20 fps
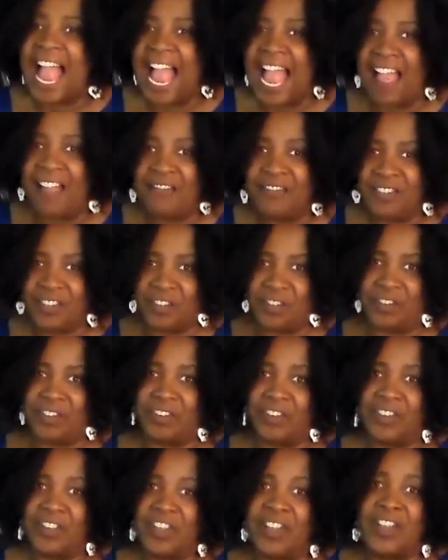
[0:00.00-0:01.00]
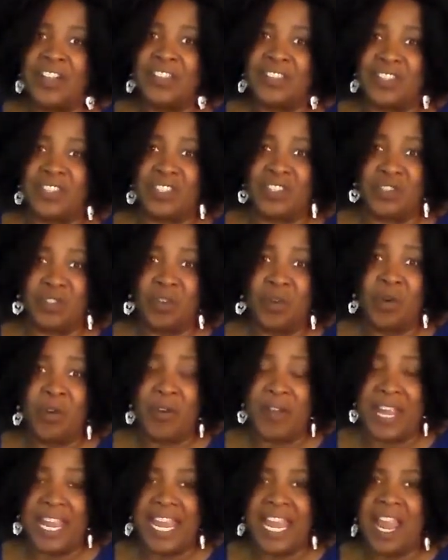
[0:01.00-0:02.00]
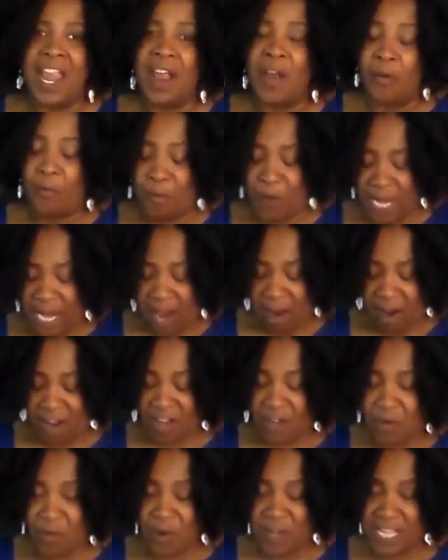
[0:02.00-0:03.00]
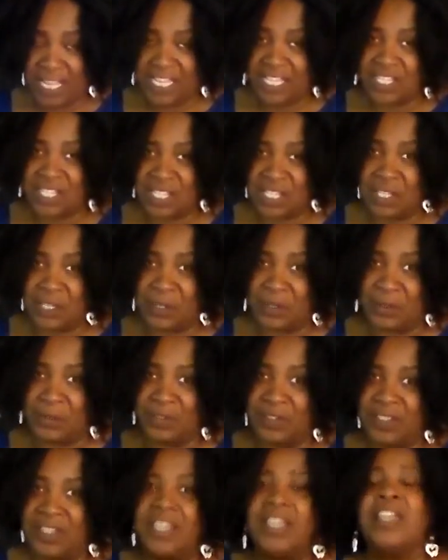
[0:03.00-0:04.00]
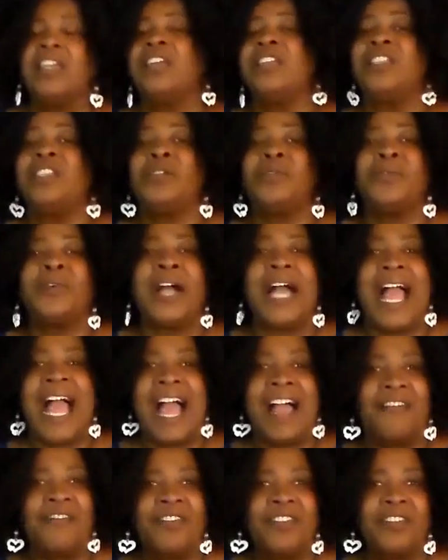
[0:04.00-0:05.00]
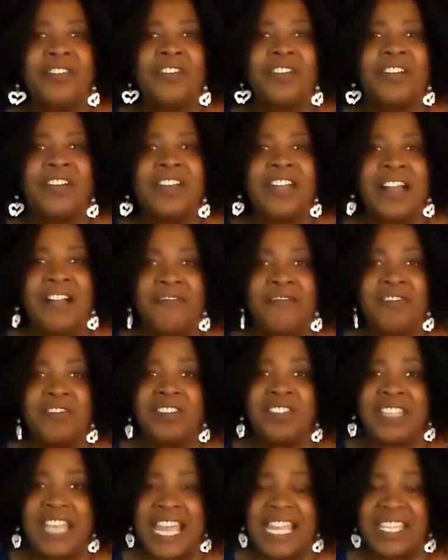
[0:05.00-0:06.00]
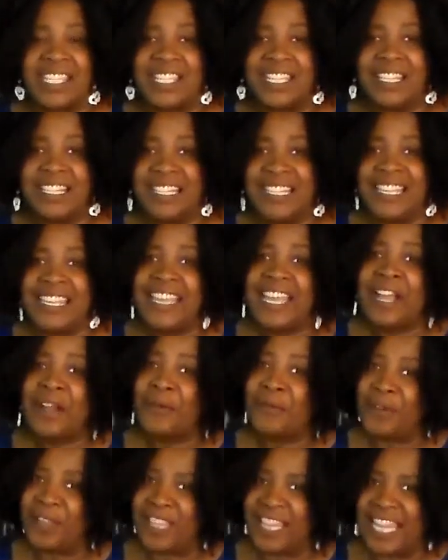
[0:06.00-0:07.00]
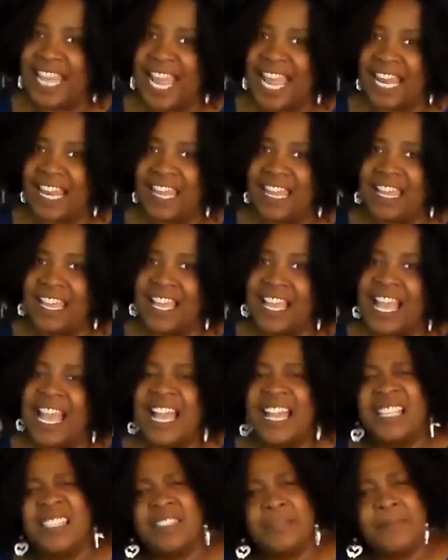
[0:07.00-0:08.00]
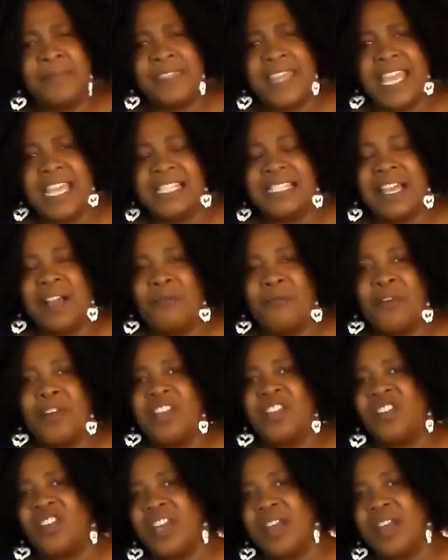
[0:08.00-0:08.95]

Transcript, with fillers: After the story, we are going to do an after conversation with Nana. Some things I want to